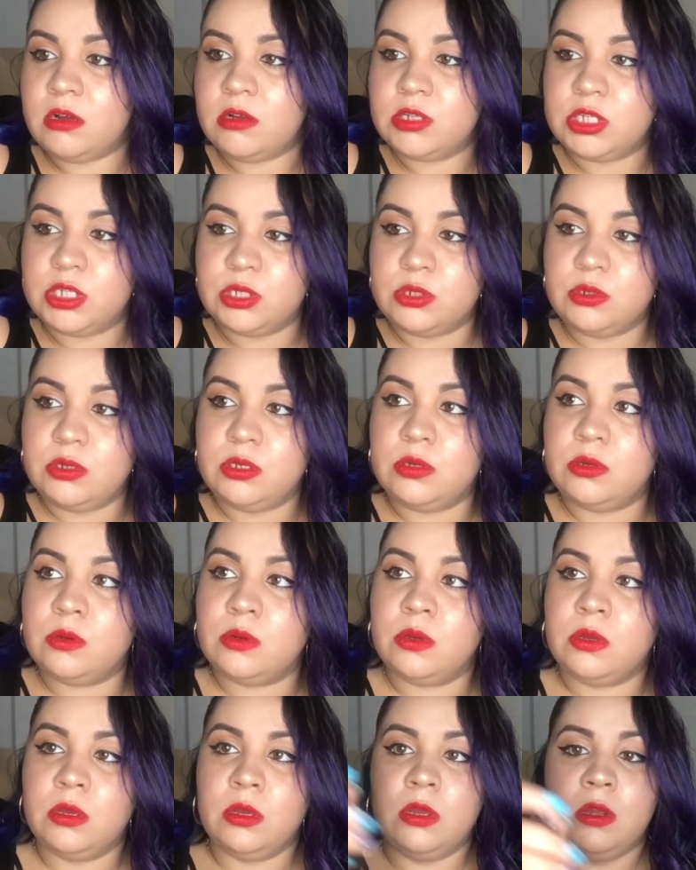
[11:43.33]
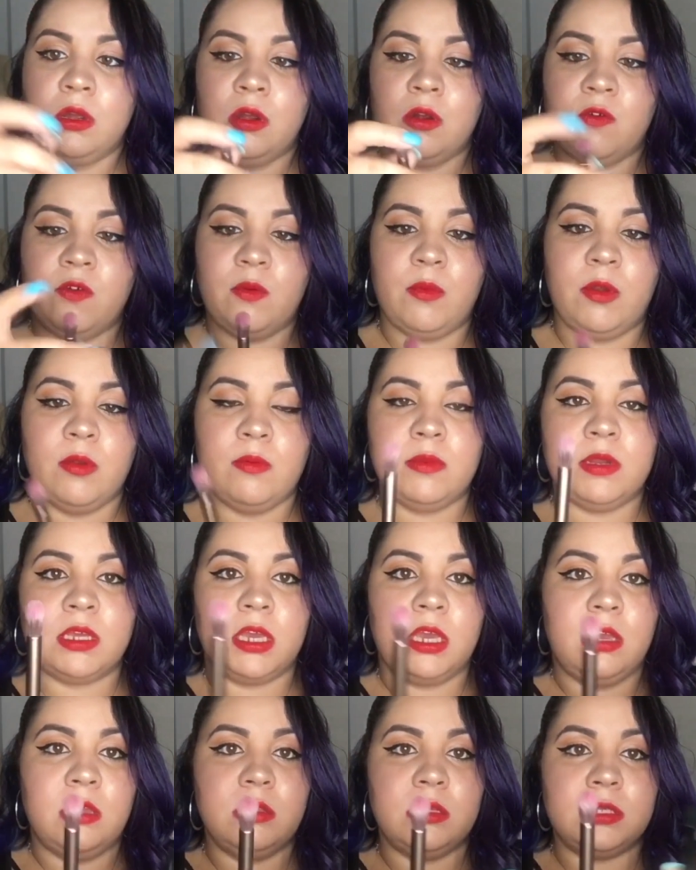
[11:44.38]
I'll show you from Urban
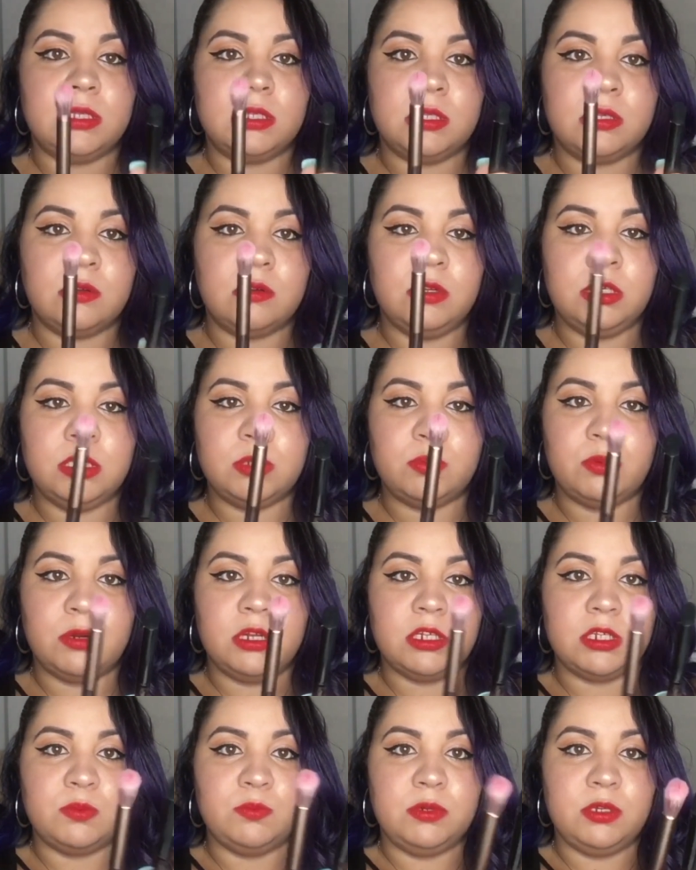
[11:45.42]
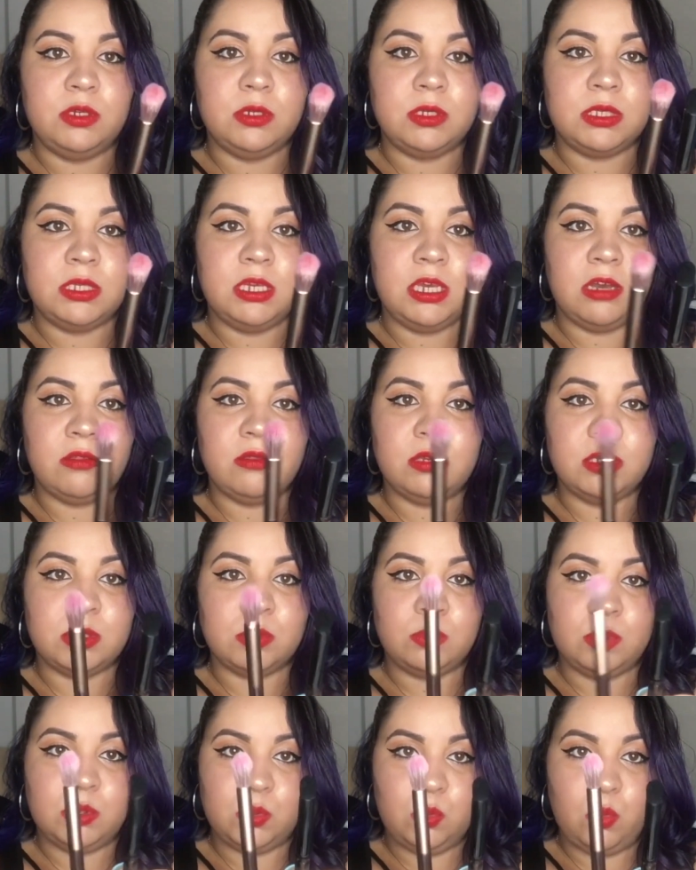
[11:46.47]
Decay. This is a crease brush, but you see how
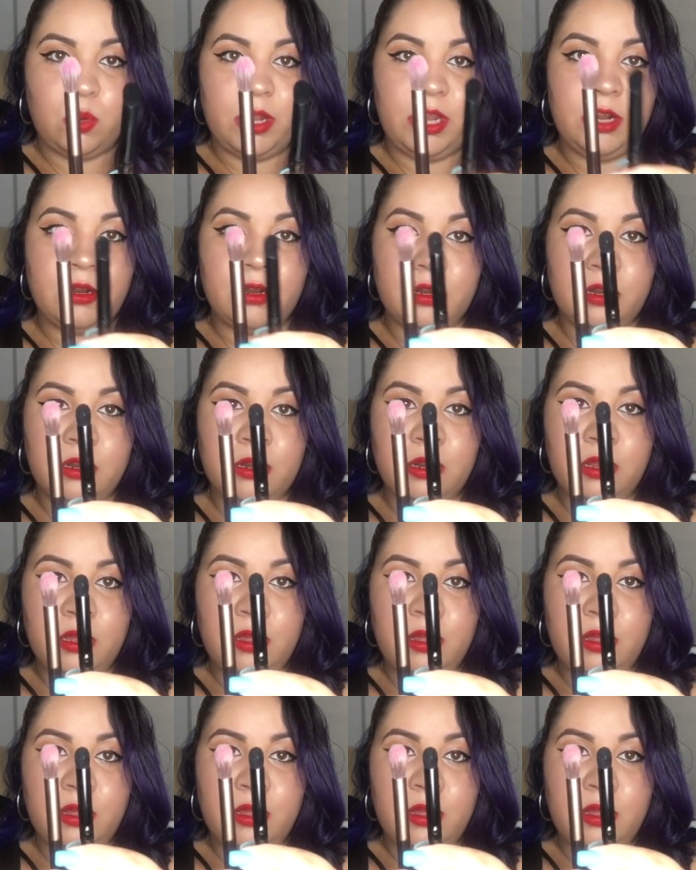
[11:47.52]
this one's wider